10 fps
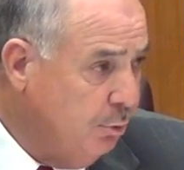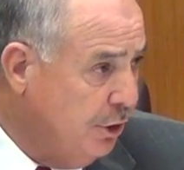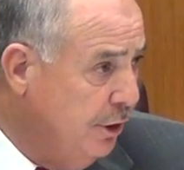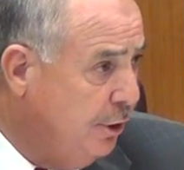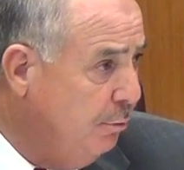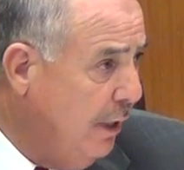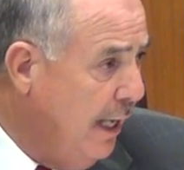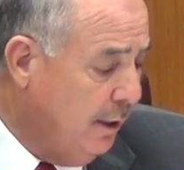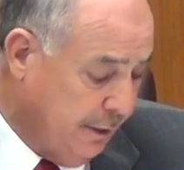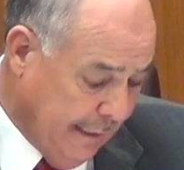was in
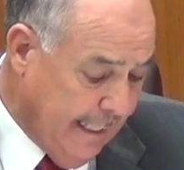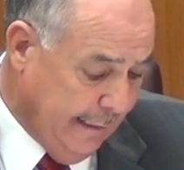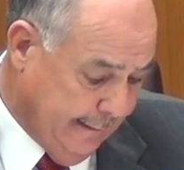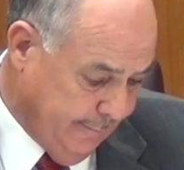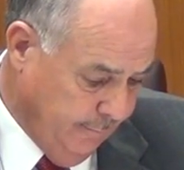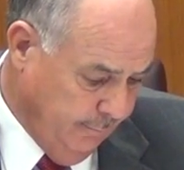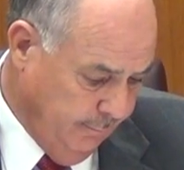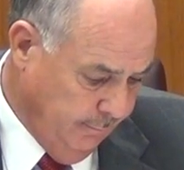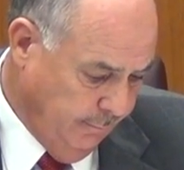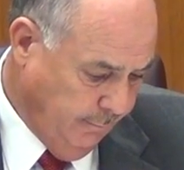2008,
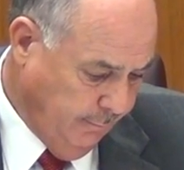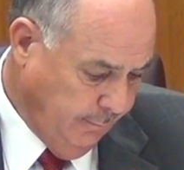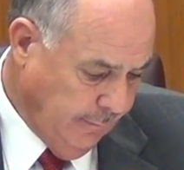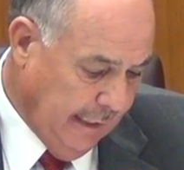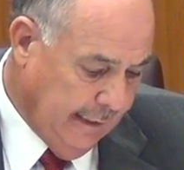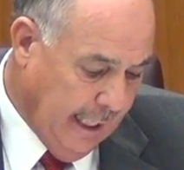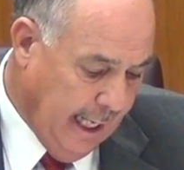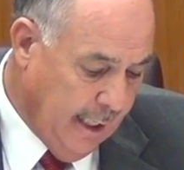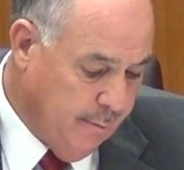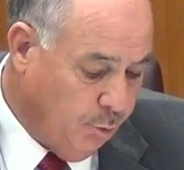and
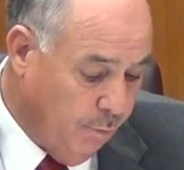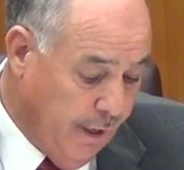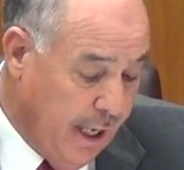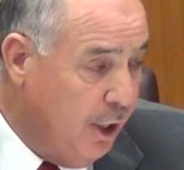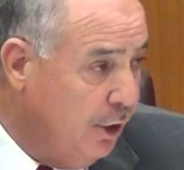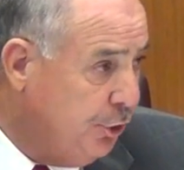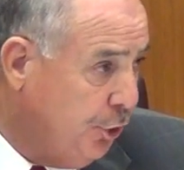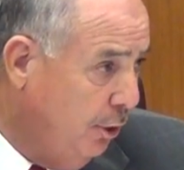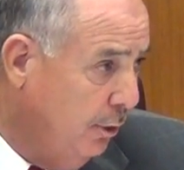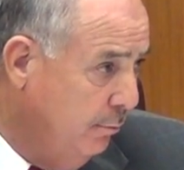times were very
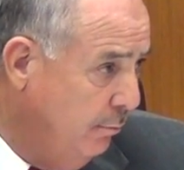uncertain.